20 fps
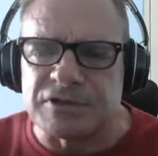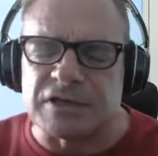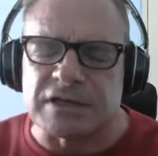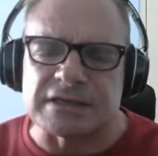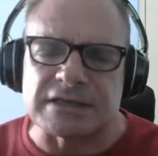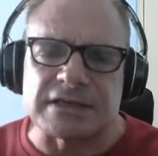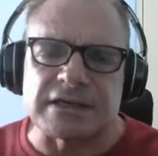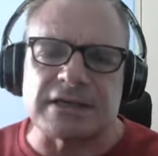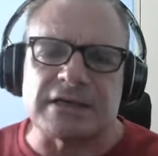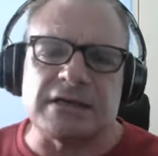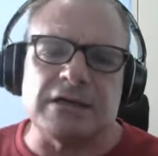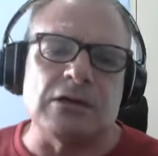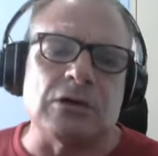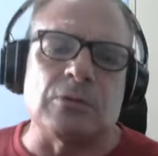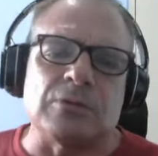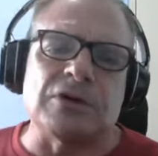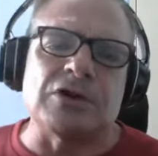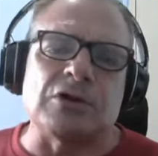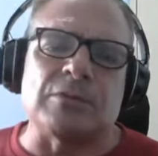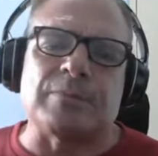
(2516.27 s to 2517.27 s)
doesn't care
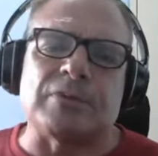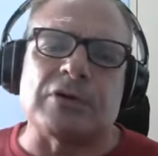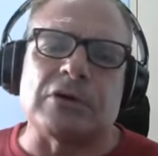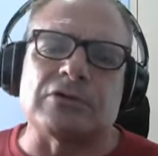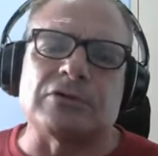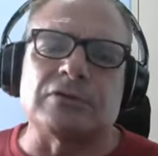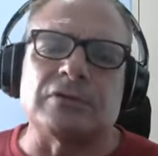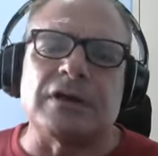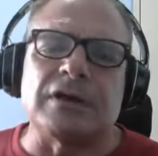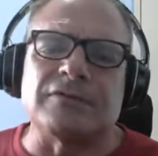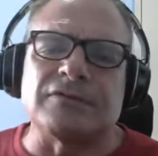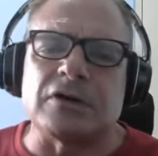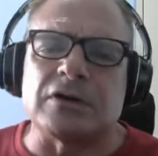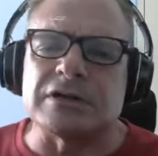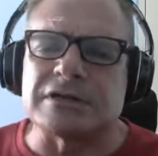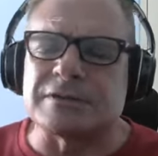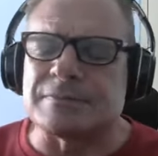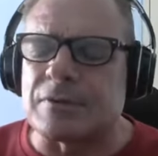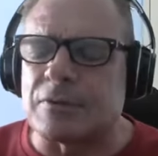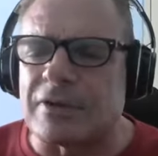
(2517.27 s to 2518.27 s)
what your partner, lover,
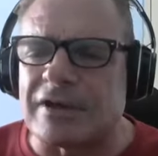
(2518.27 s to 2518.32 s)
husband,